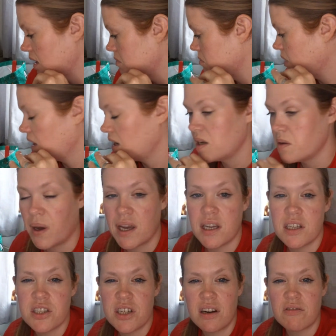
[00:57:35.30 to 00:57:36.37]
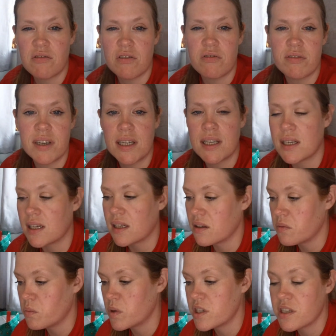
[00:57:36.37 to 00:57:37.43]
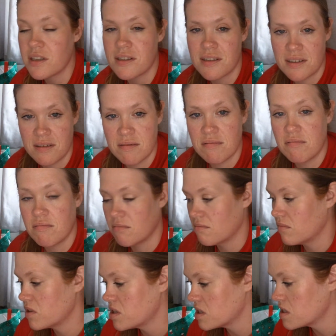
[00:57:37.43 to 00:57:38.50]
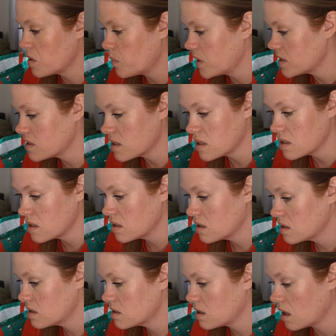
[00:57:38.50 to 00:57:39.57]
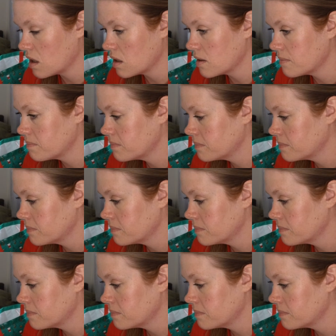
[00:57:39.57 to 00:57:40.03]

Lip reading: in general, really, which is a blessing. So